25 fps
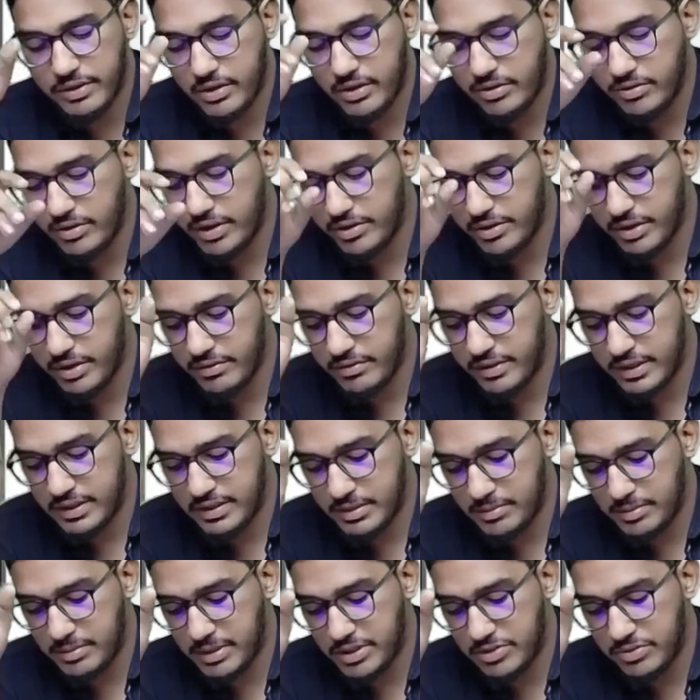You are going to give
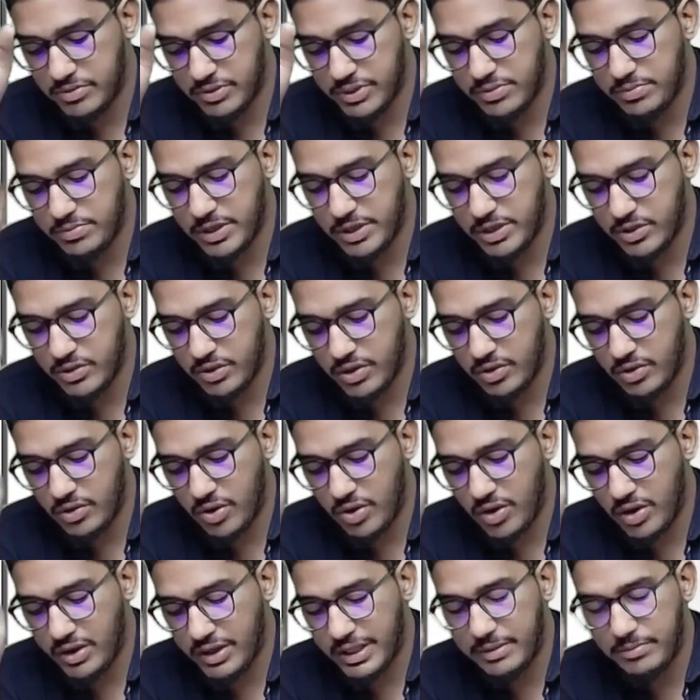reasonable assurance, but you are
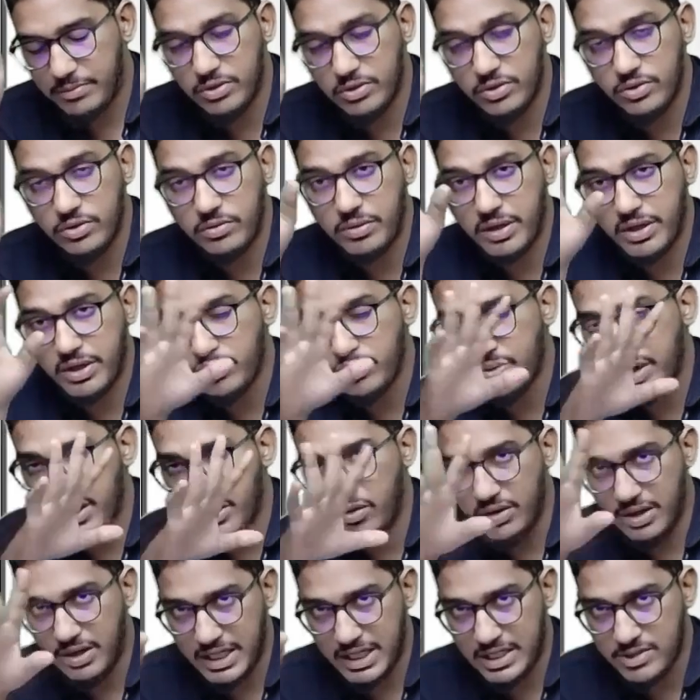not able, but you
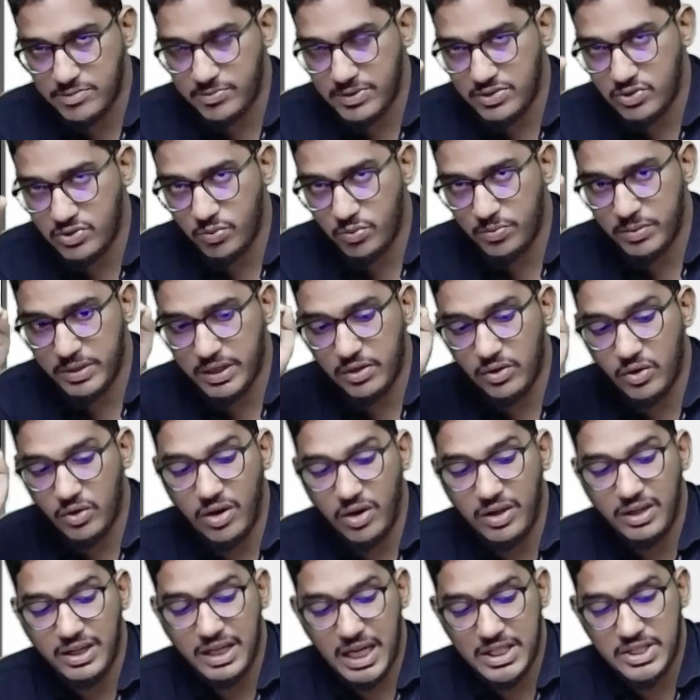cannot express the opinion
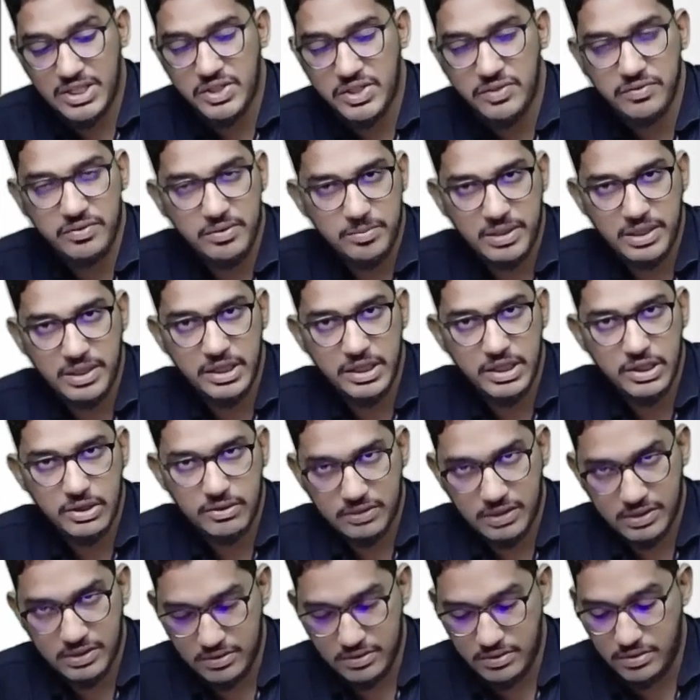on achievability
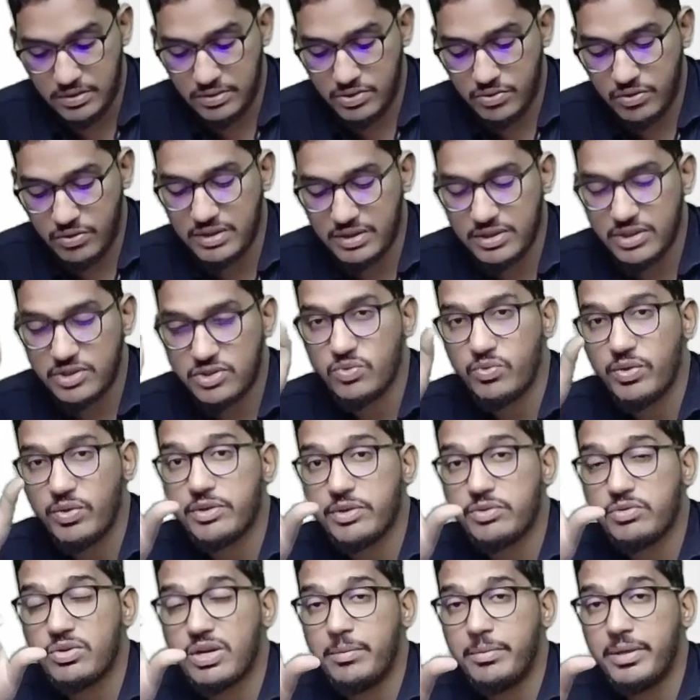of the results. You are just
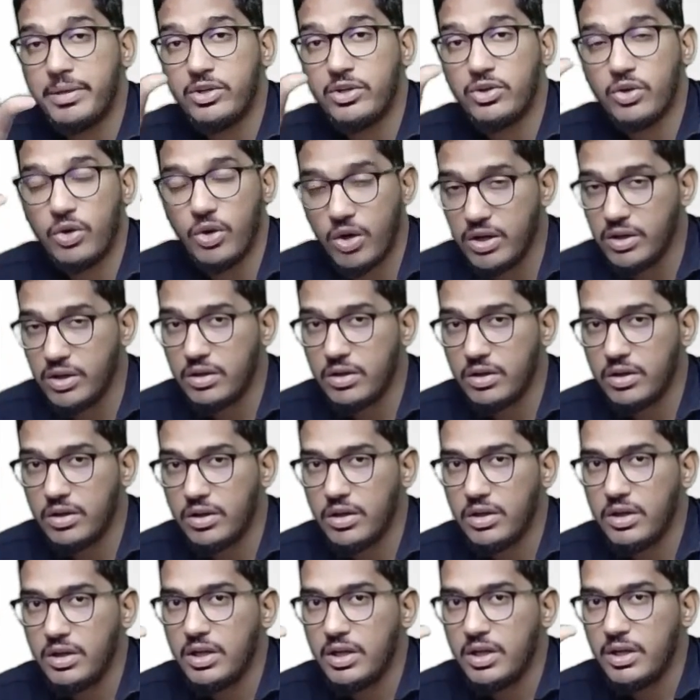going to comment on
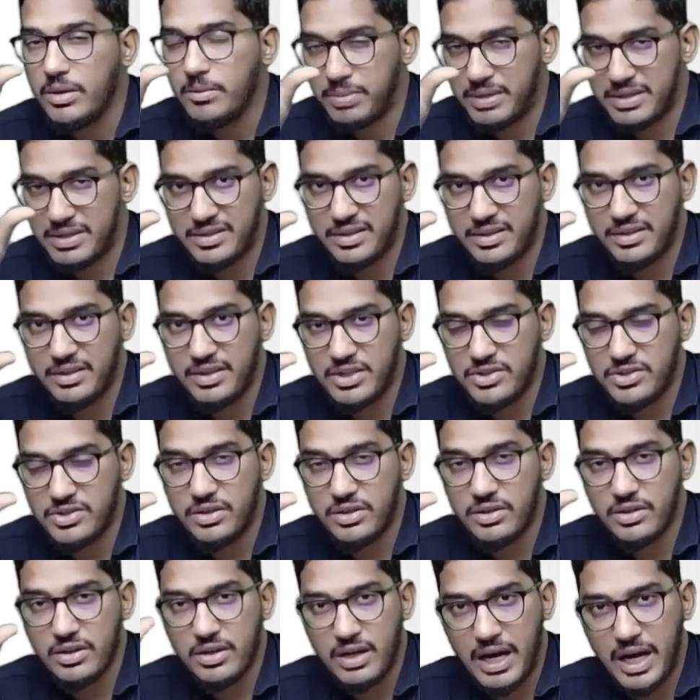
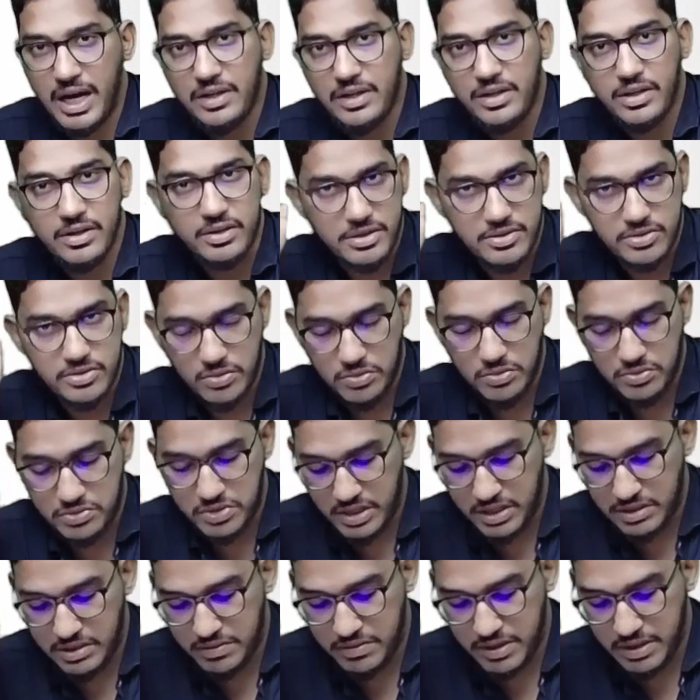presentation and
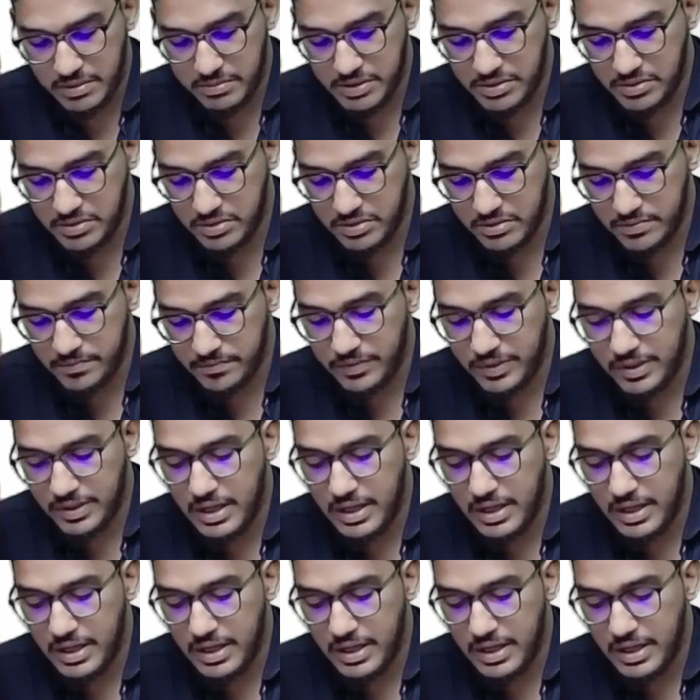disclosure requirements.